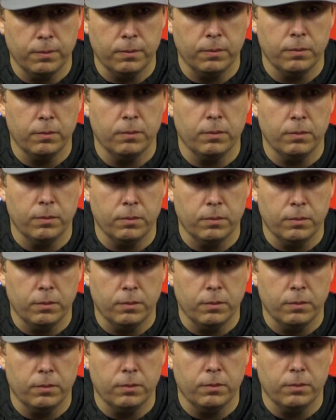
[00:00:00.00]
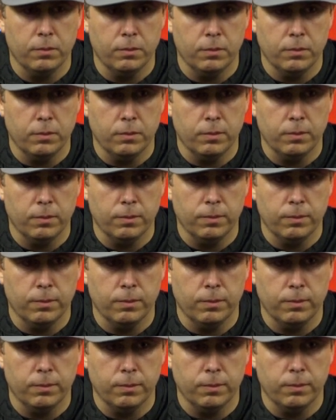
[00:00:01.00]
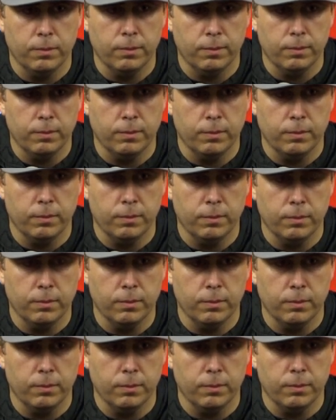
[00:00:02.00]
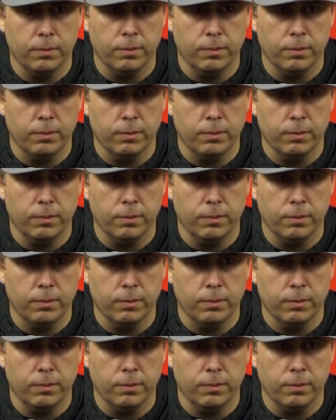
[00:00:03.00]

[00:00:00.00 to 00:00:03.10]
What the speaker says: Nothing is said.